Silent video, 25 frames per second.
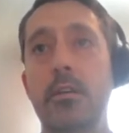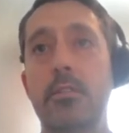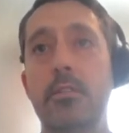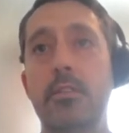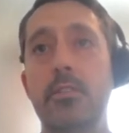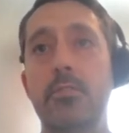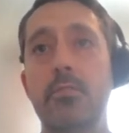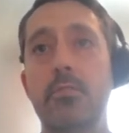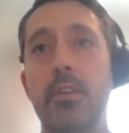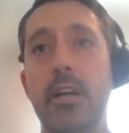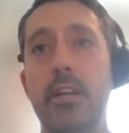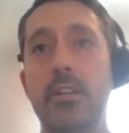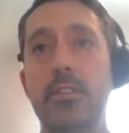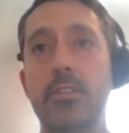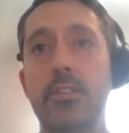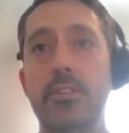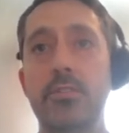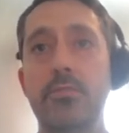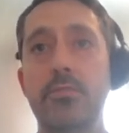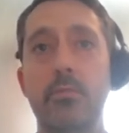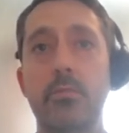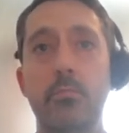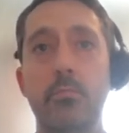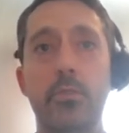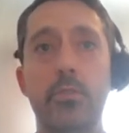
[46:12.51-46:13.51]
this ranges
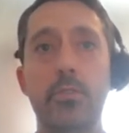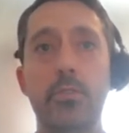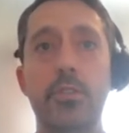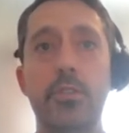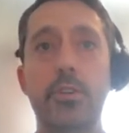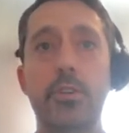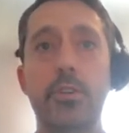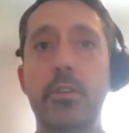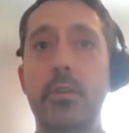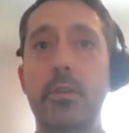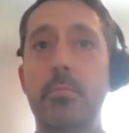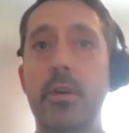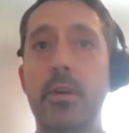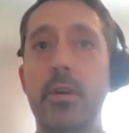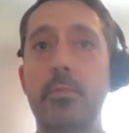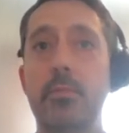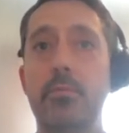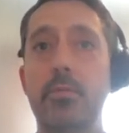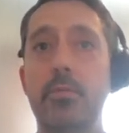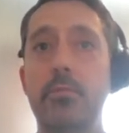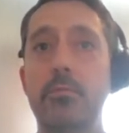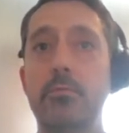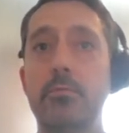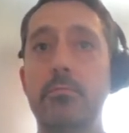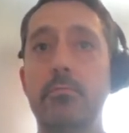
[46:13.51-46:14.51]
from more junior
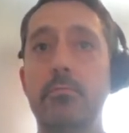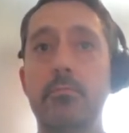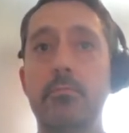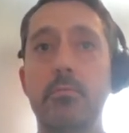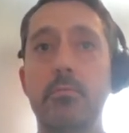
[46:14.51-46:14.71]
people